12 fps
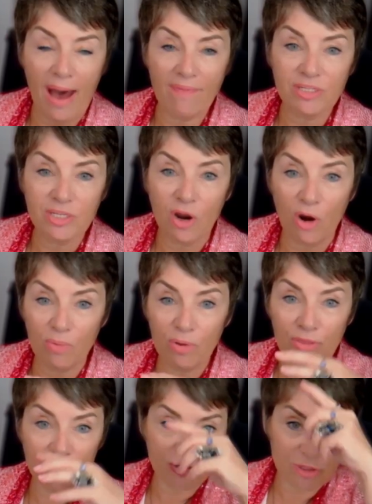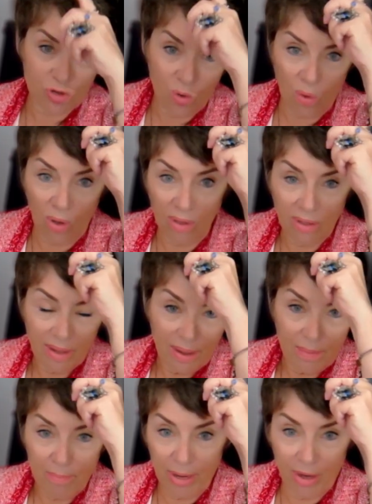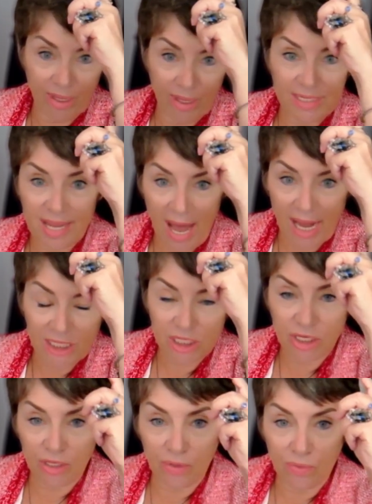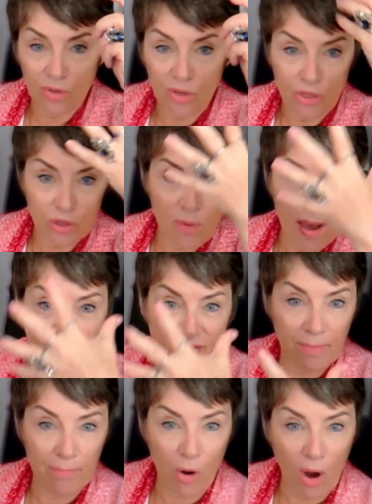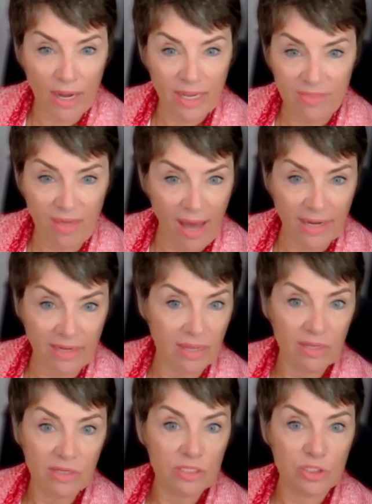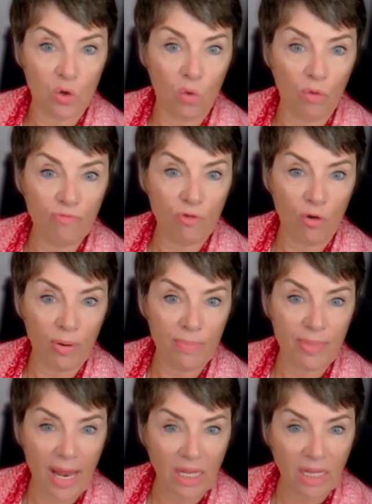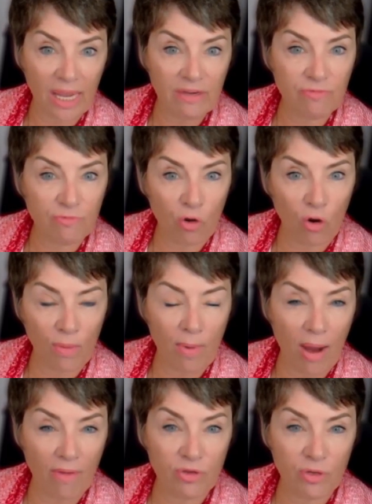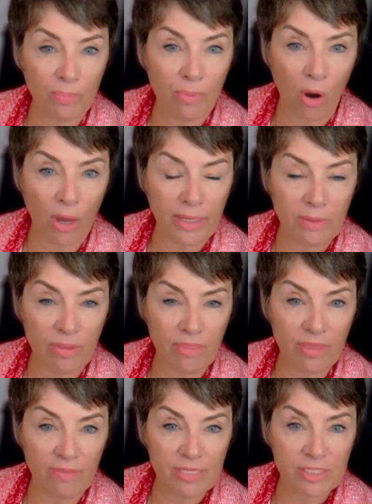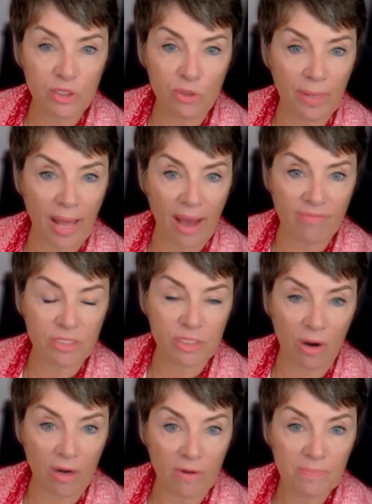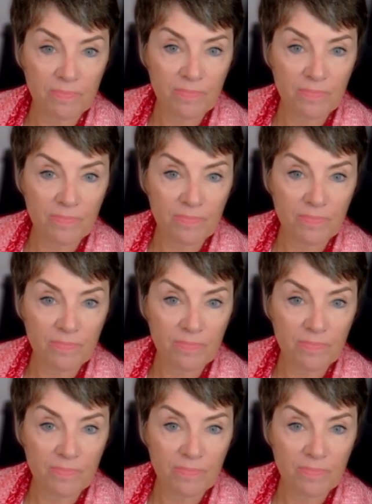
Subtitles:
avatar with your soul barely attached to you. You have embodied that soul form, that light form of your body within this human avatar.